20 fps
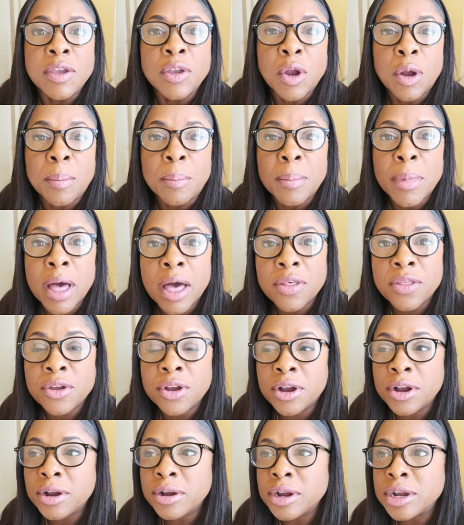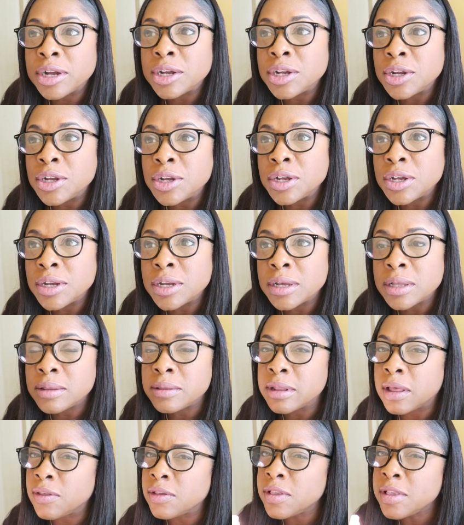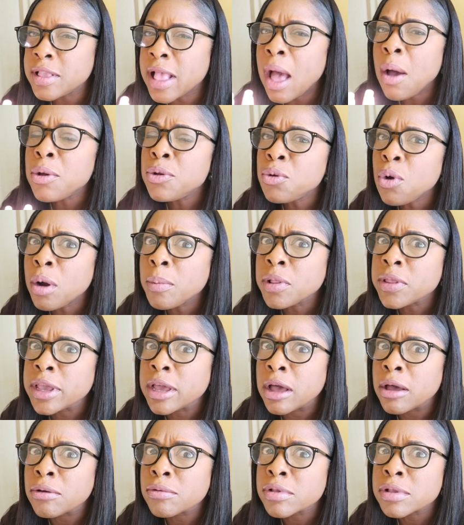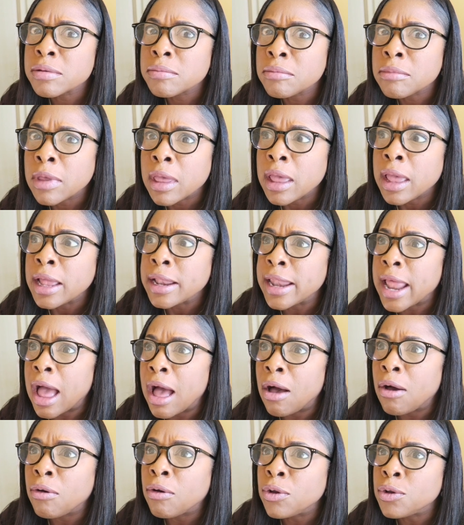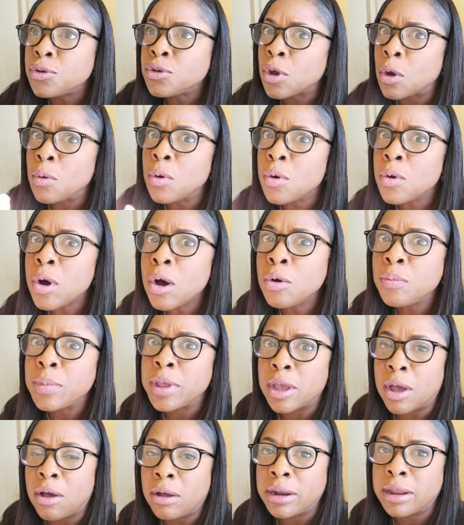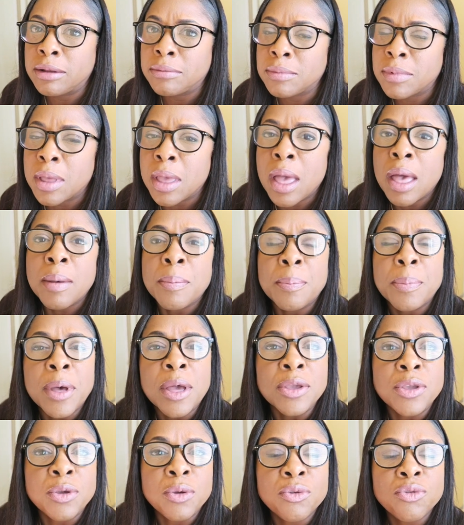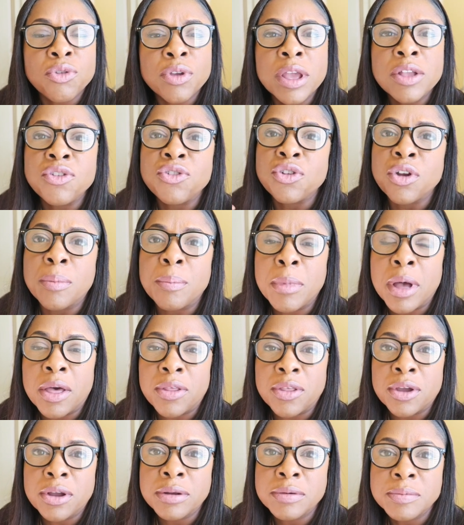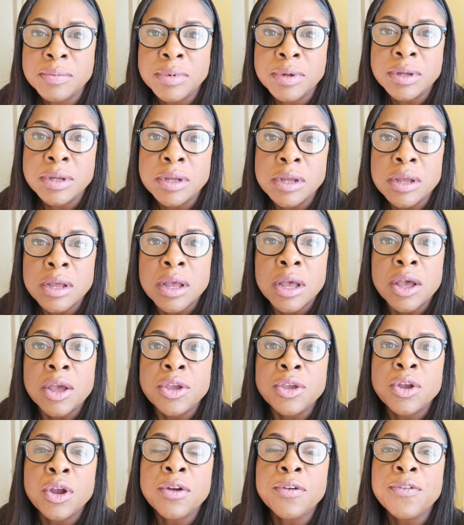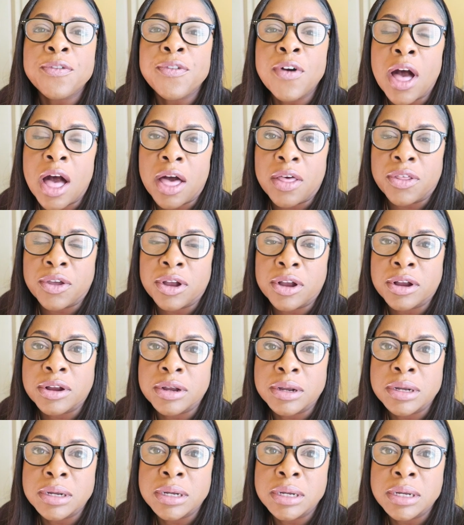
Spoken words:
Your mother, now this is how it normally goes. Now, don't quote me on it, but usually it's your mother, your father,